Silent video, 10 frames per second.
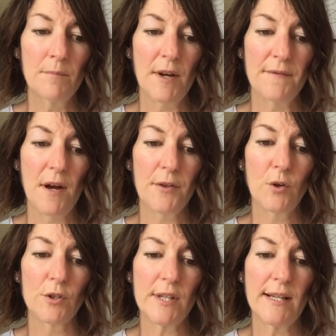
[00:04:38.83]
My father
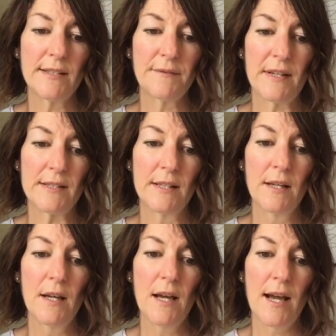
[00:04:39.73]
got to his feet,
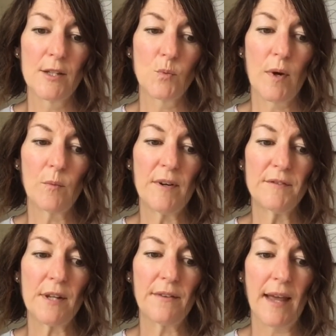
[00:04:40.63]
and when
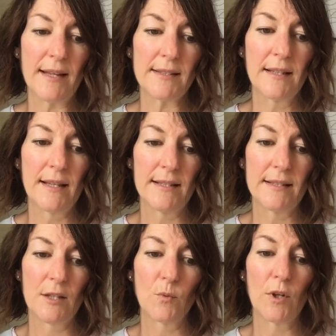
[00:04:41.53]
we've done that, he
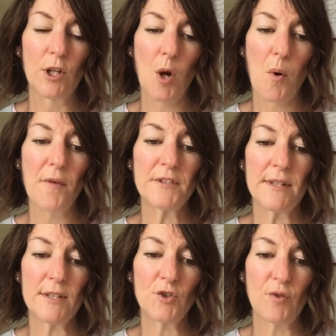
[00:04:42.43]
said, "We'll go off to
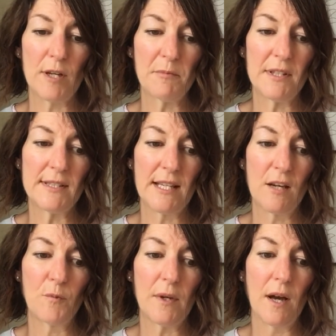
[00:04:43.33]
the stream and see
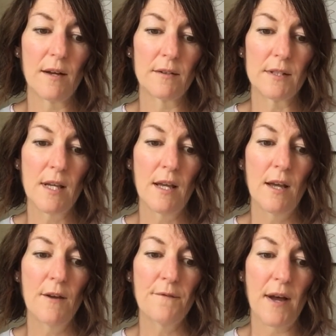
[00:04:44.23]
if we can't
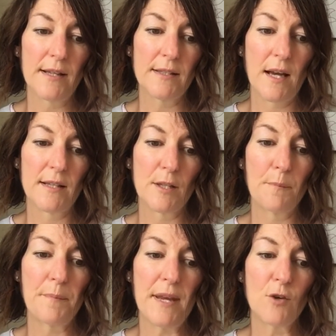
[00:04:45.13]
find us
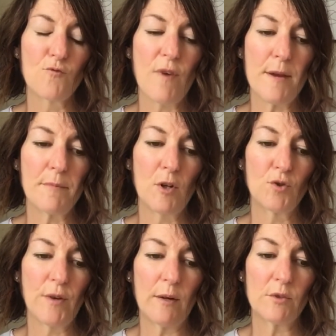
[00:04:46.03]
a big rainbow
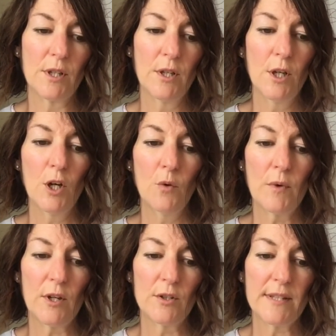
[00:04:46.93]
trout.
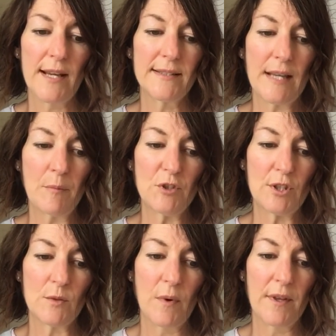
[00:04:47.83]
We could take
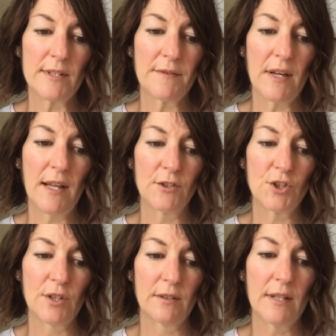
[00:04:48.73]
sandwiches with us for
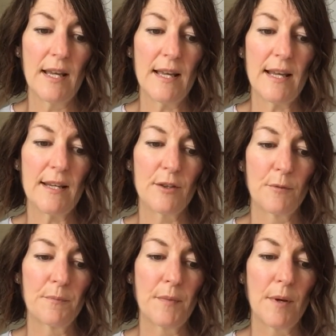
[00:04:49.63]
lunch and eat
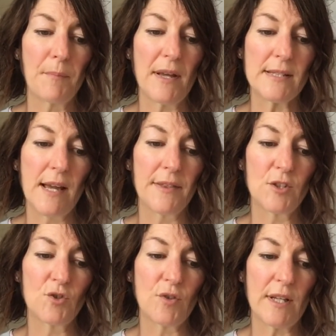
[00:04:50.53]
them beside the
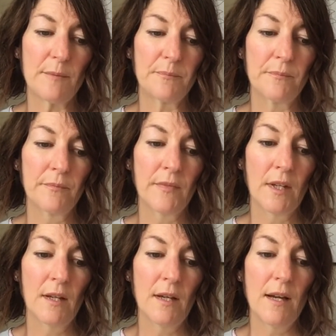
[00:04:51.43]
stream.
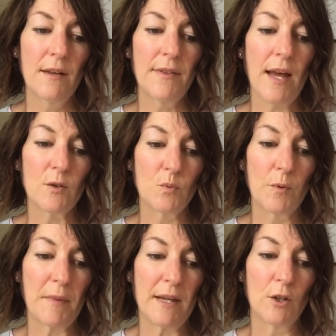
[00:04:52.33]
That
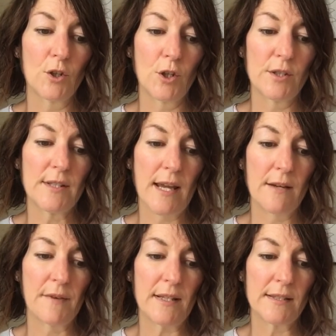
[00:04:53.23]
will make a good
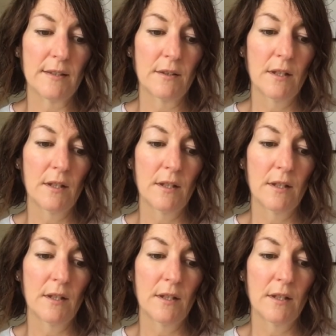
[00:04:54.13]
day of it."